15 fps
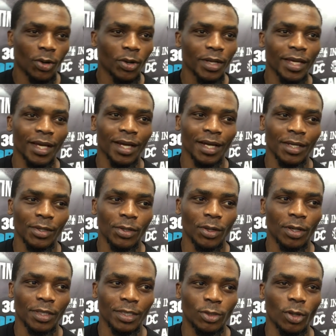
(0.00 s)
Oh yeah, you
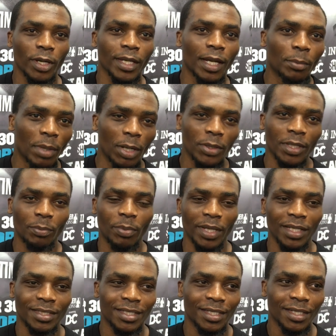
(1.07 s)
know, they're talking about the
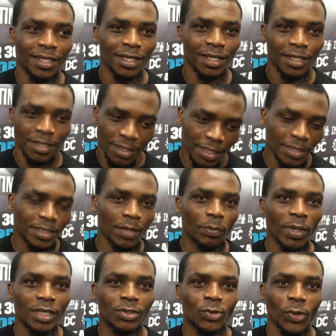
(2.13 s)
best. He's the
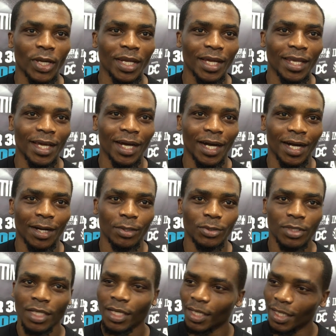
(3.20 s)
best trainer in the
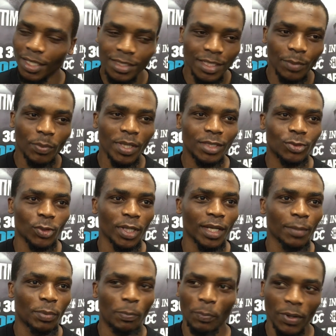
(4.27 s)
house. He's the best
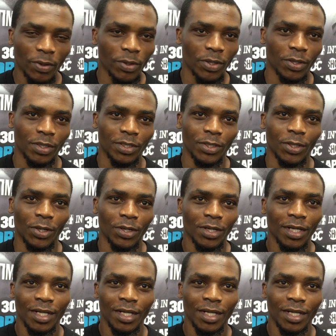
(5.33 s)
trainer, period, you know.